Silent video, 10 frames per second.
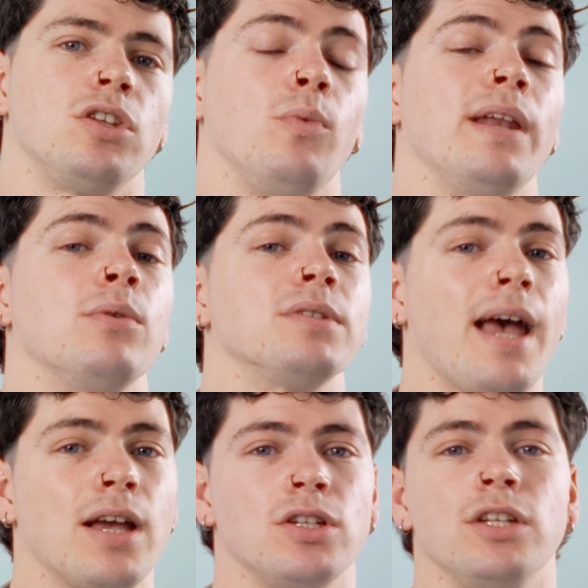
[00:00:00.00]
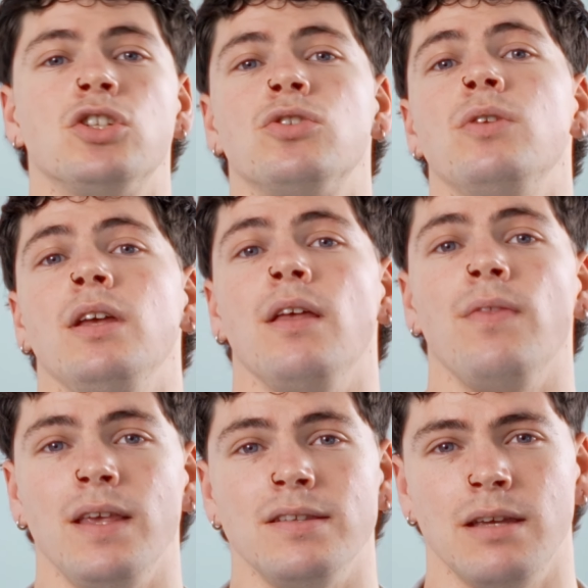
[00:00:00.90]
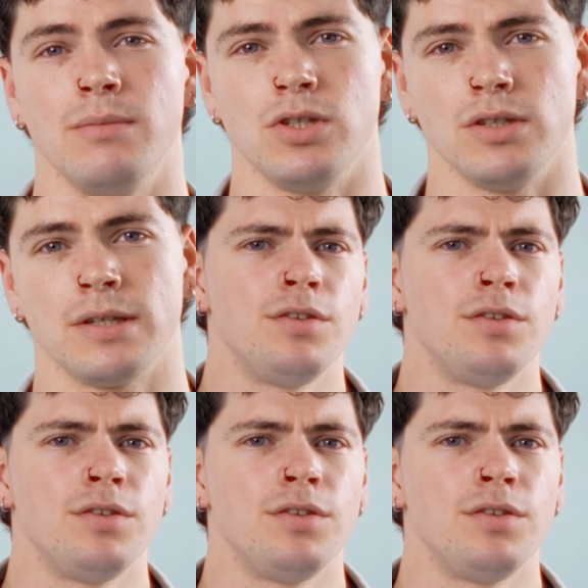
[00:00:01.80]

it when I was actually shooting these images.